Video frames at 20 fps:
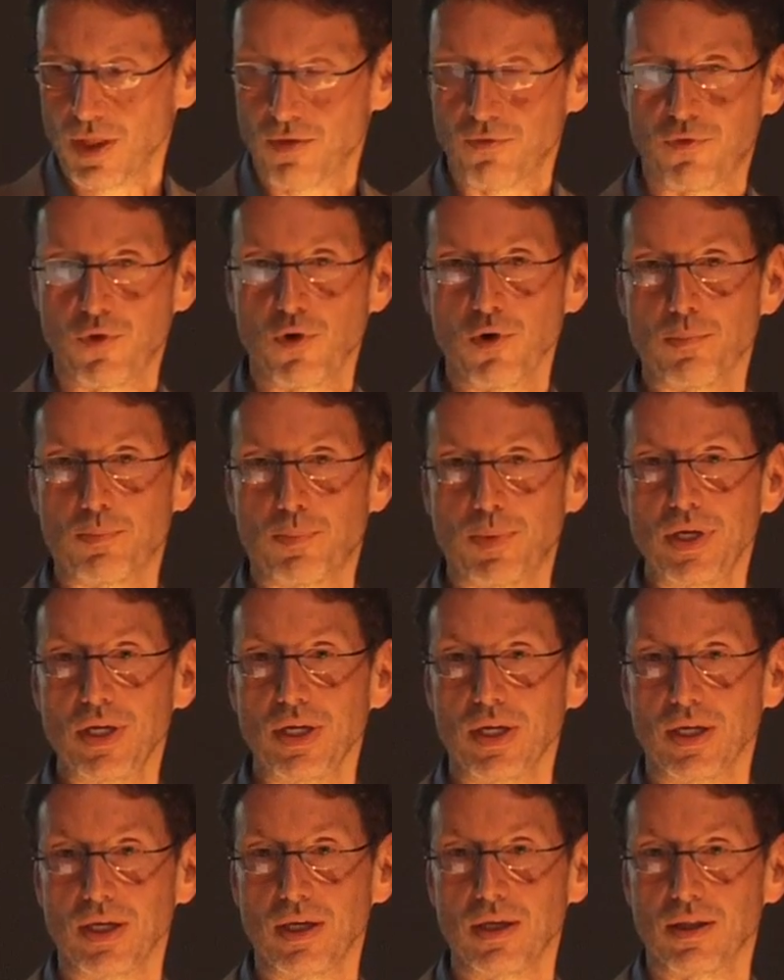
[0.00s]
for
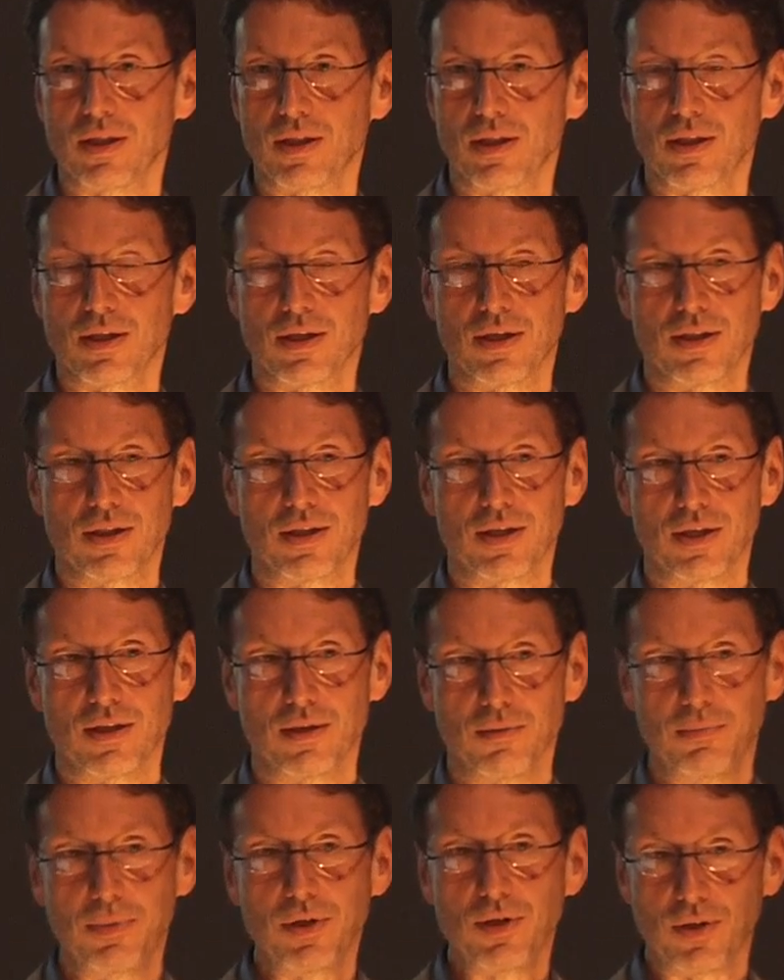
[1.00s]
B, the,
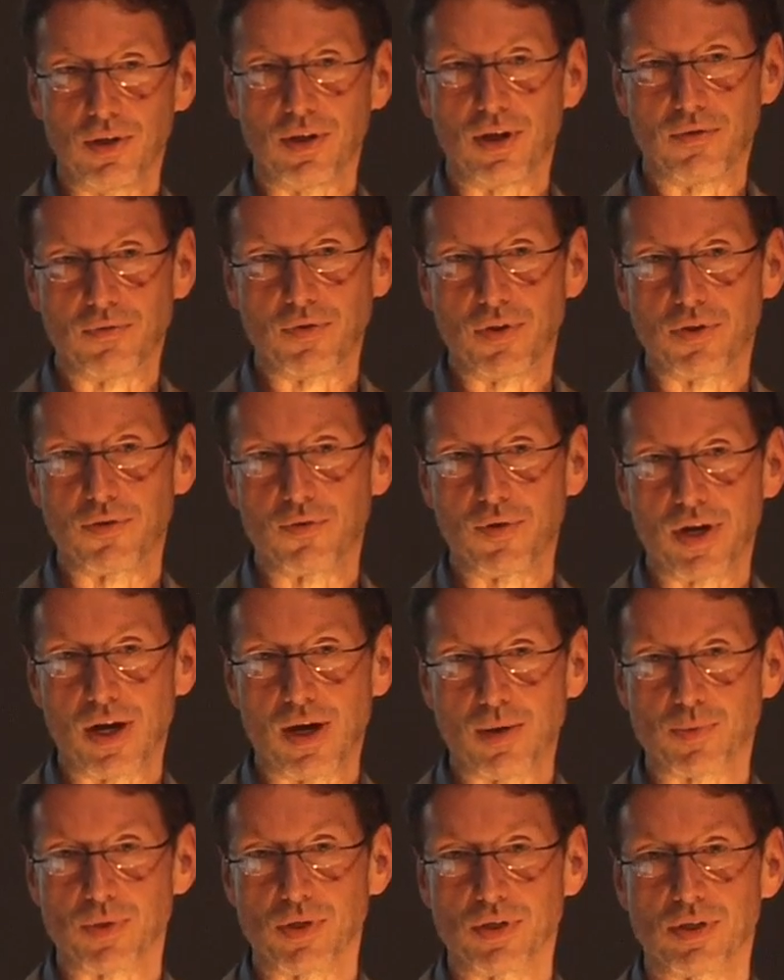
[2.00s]
the middle of the three
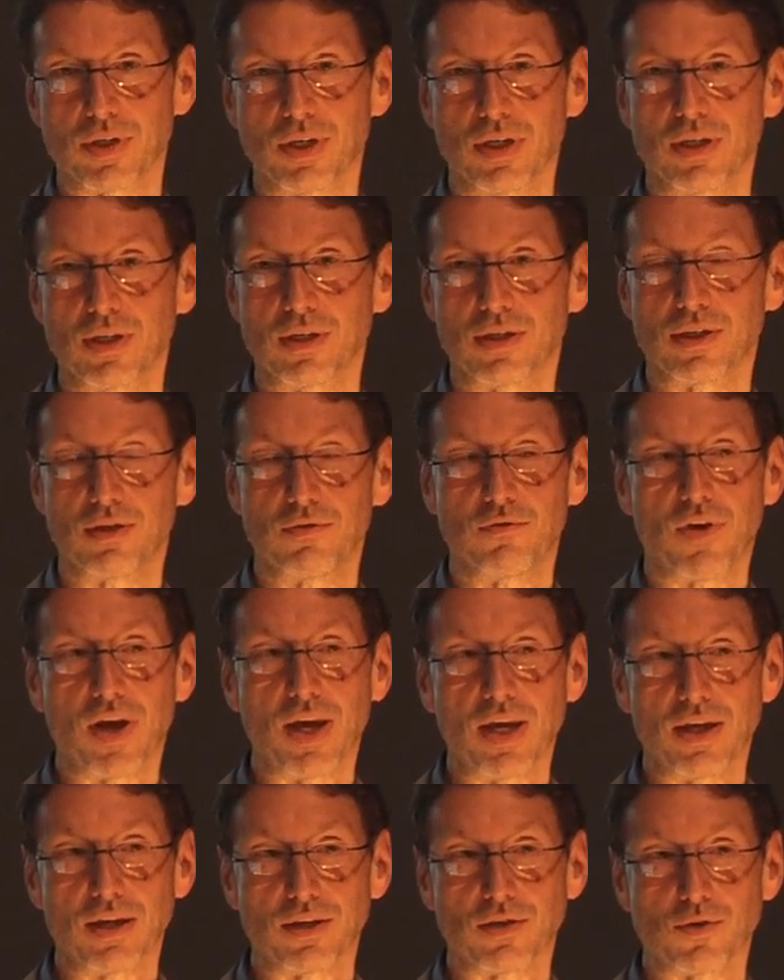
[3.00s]
options is the
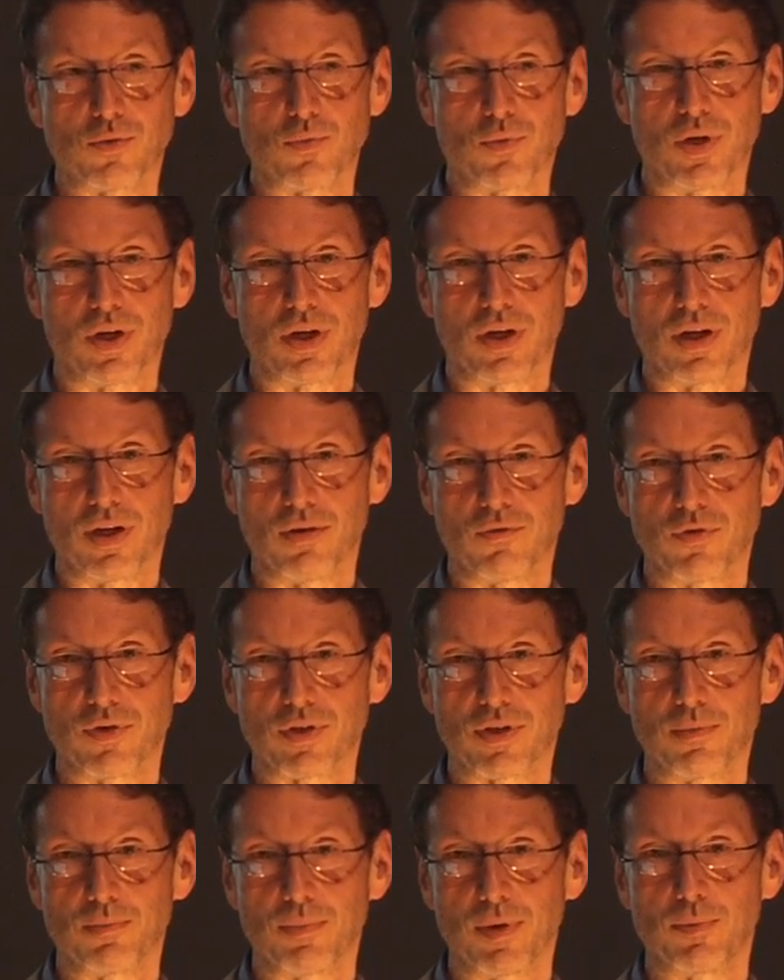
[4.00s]
vaguest one, and for
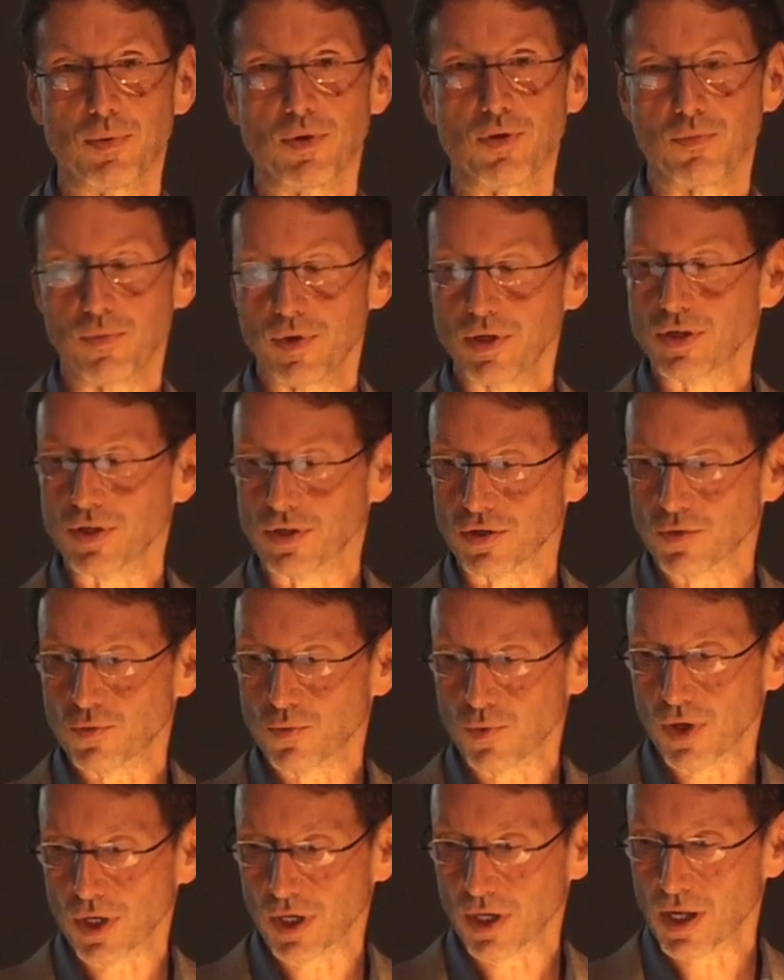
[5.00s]
some people, the
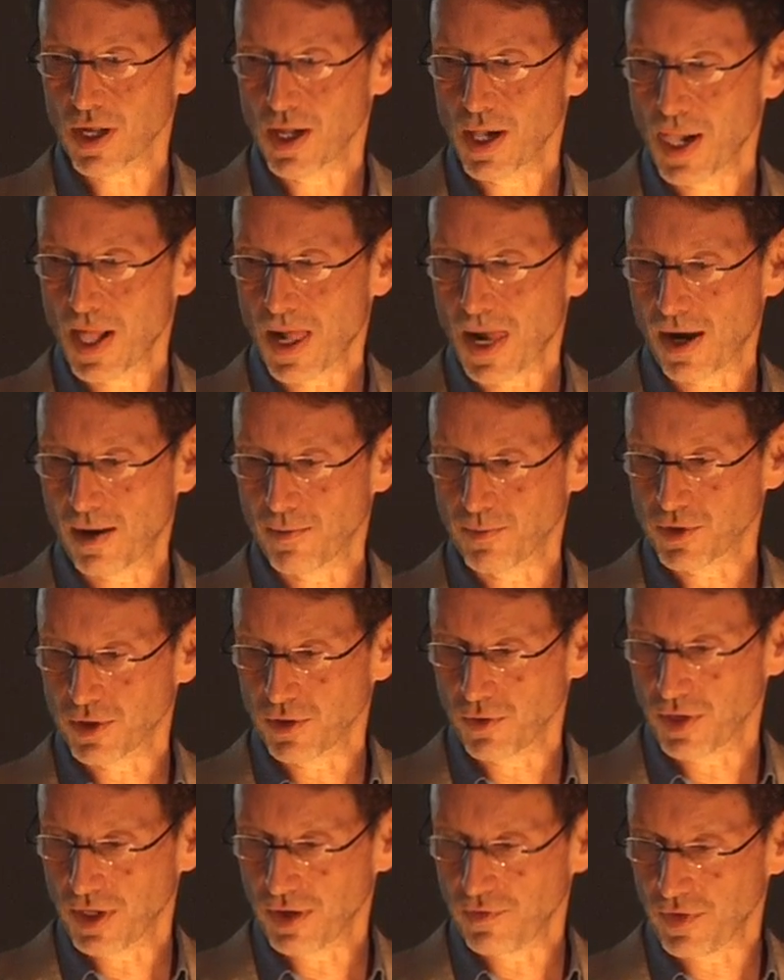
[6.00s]
richest one. Um,
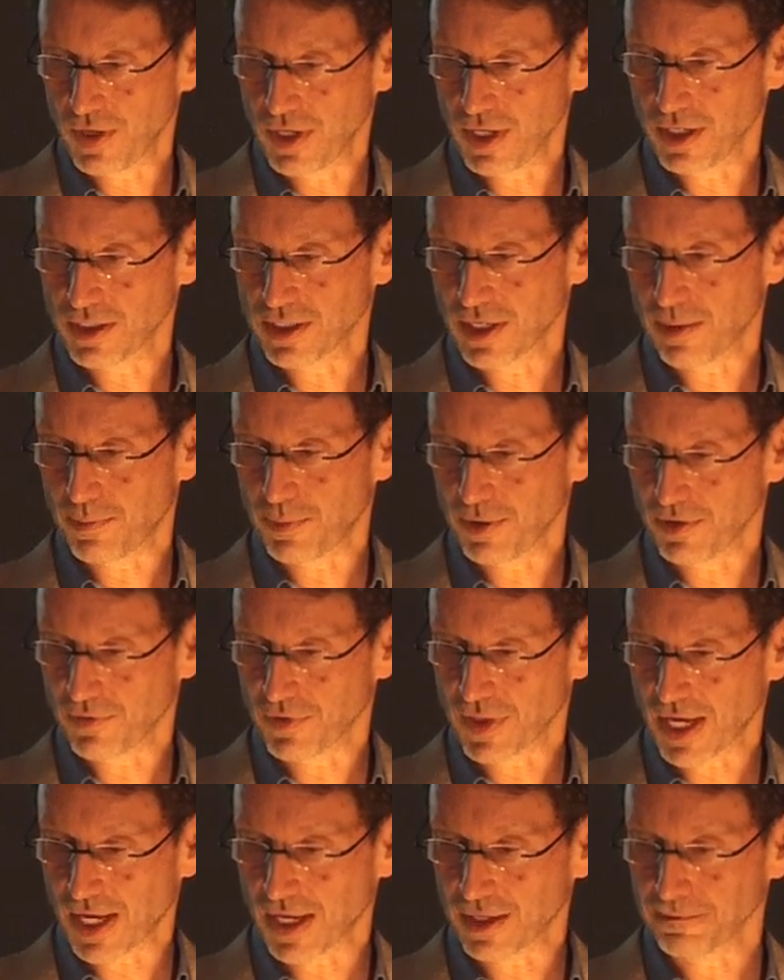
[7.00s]
so I'll give you an example
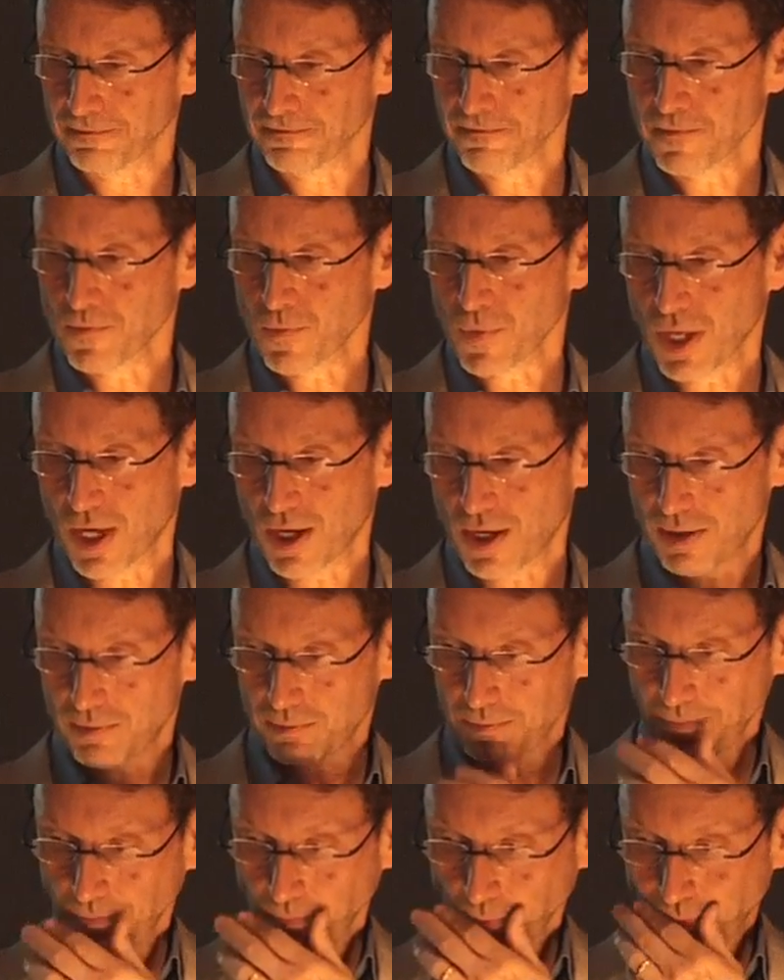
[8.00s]
of that.
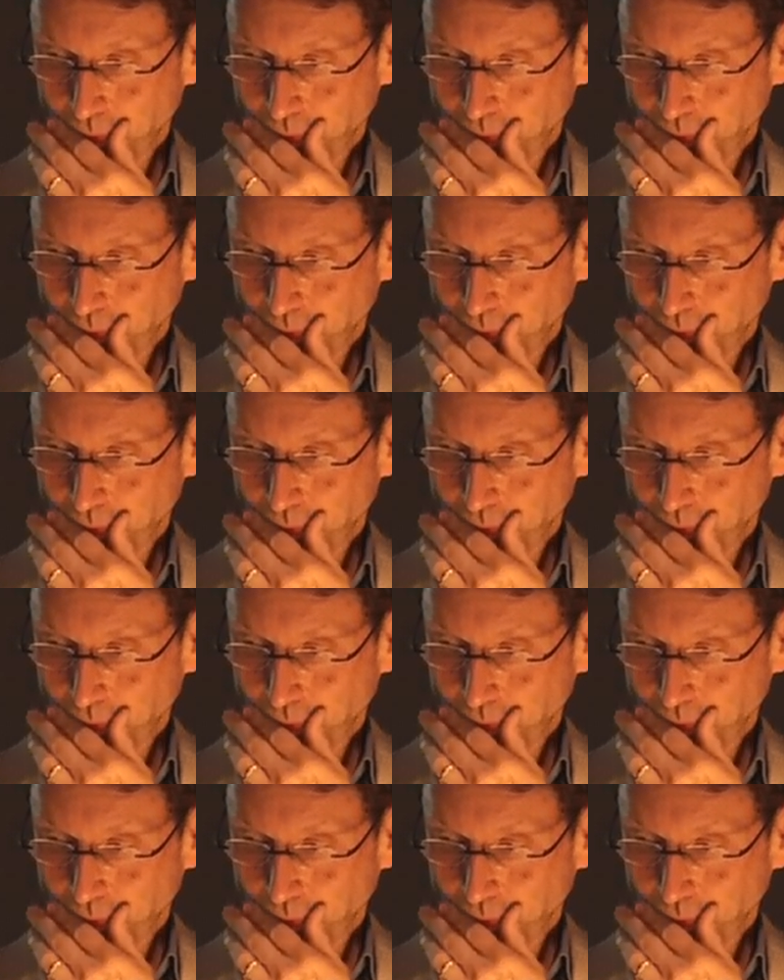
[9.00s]
Um,